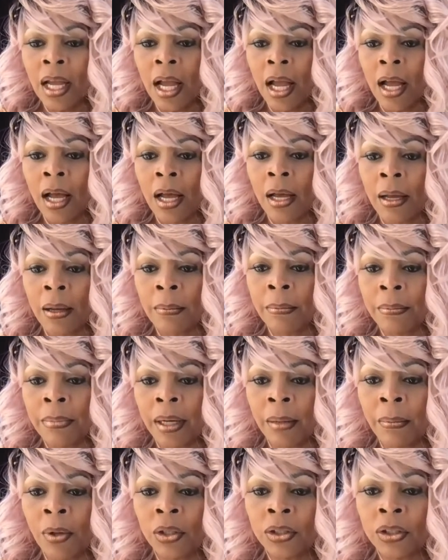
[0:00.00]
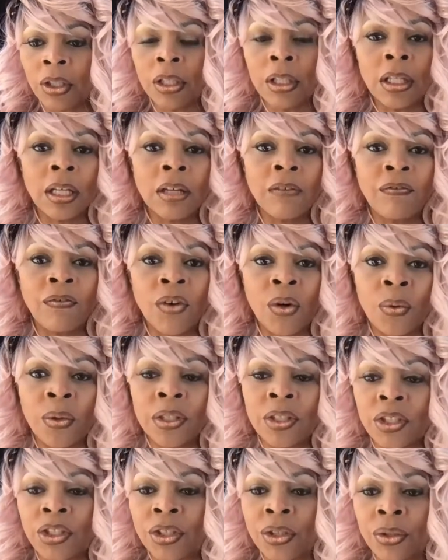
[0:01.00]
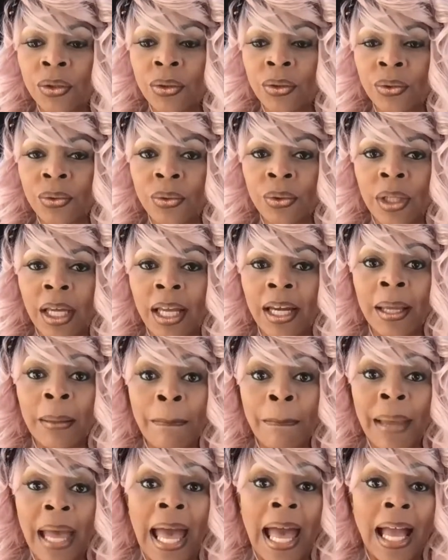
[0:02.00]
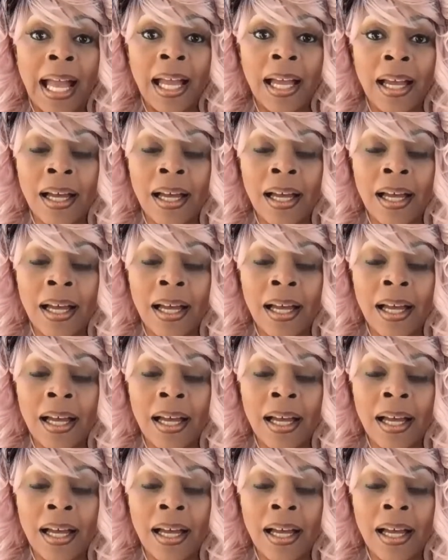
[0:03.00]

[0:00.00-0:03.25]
But I'm also looking forward to getting back